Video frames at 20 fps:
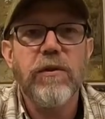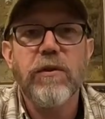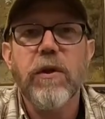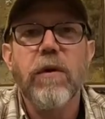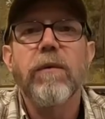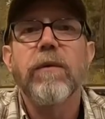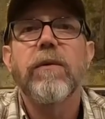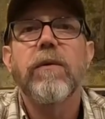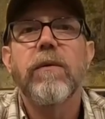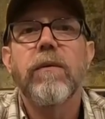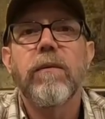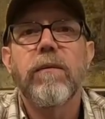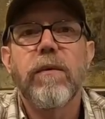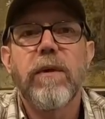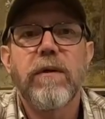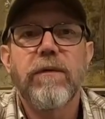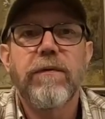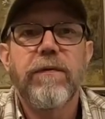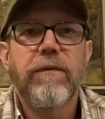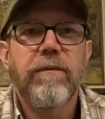going through the
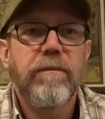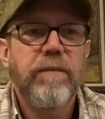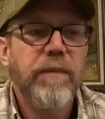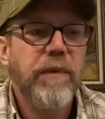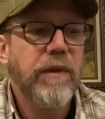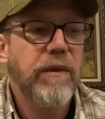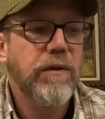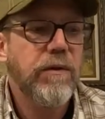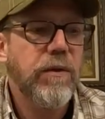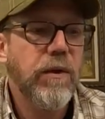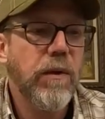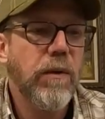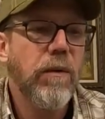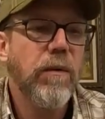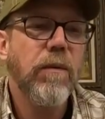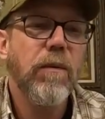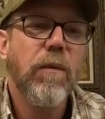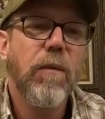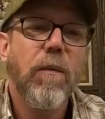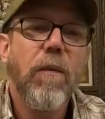roof.
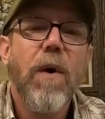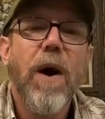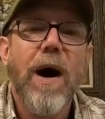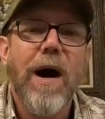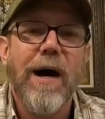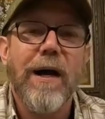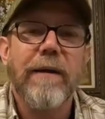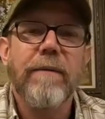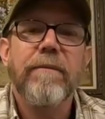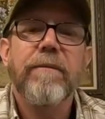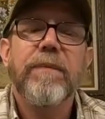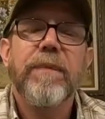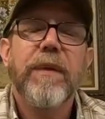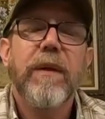So why?